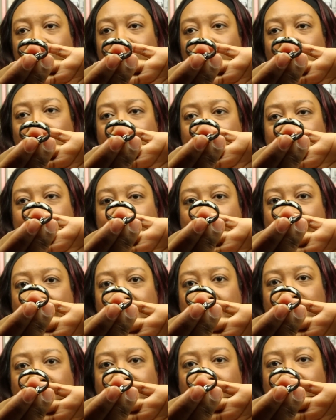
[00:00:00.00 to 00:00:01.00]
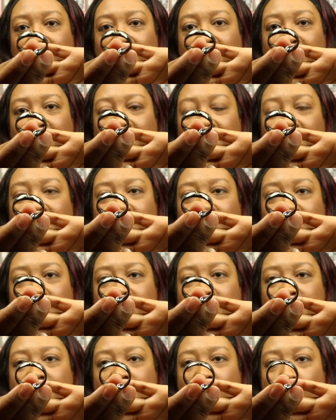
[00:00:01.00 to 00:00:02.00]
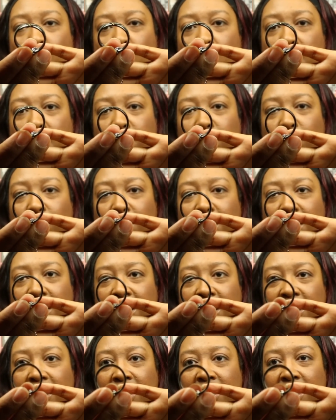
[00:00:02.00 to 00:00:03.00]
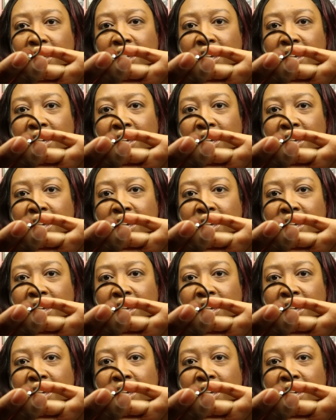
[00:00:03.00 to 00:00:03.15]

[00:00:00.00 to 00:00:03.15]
Look at that. It is the one ring.